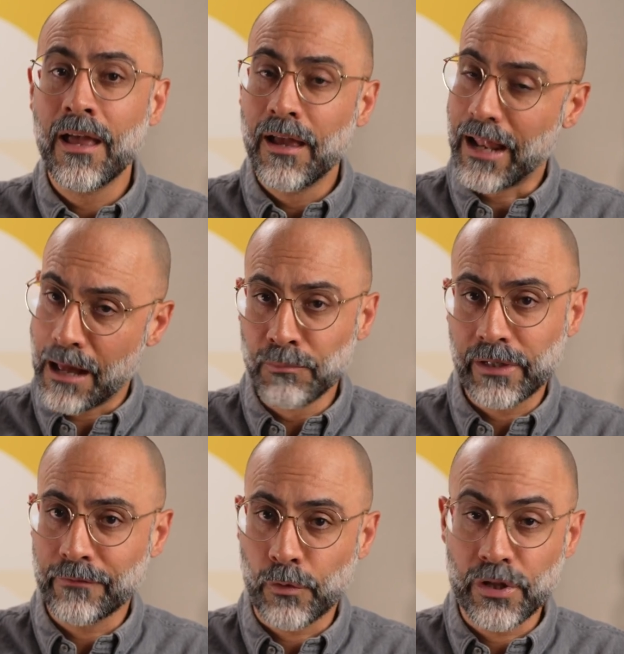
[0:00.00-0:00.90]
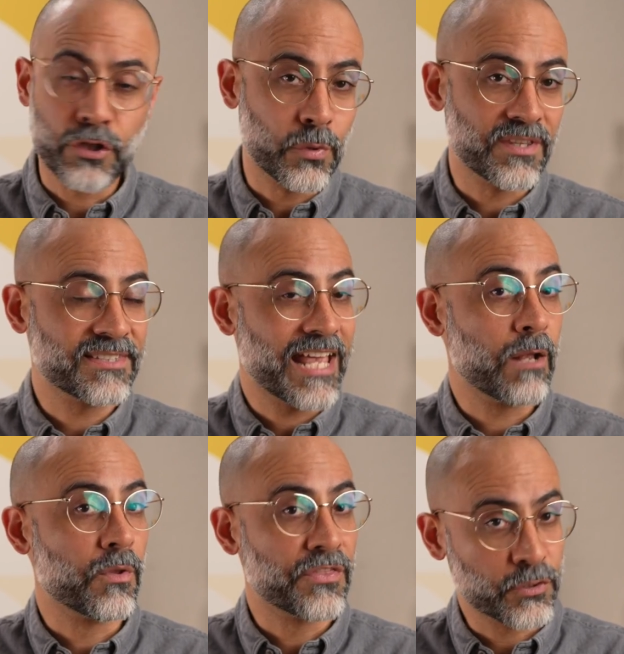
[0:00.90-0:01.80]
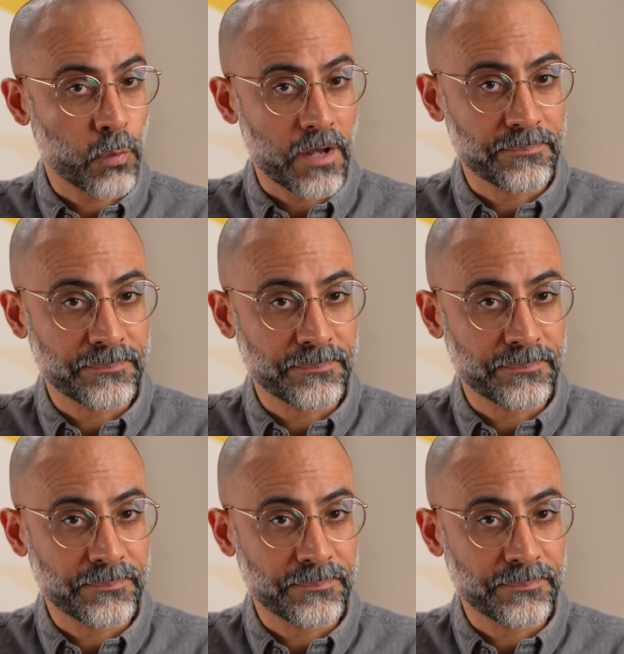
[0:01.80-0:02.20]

and I'm looking forward to doing the same with this one.